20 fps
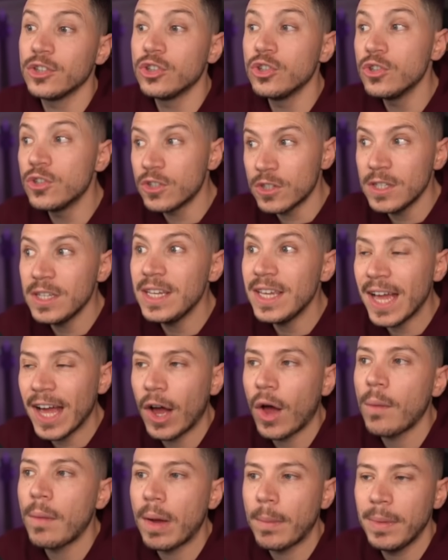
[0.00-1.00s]
to see
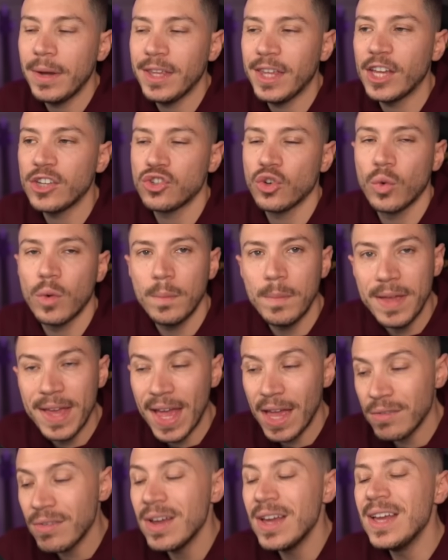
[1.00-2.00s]
how my application will
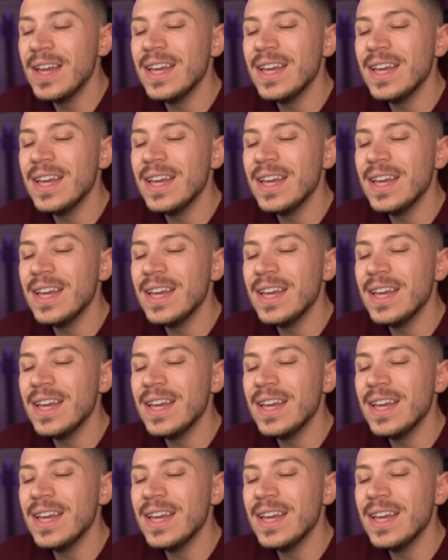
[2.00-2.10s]
behave,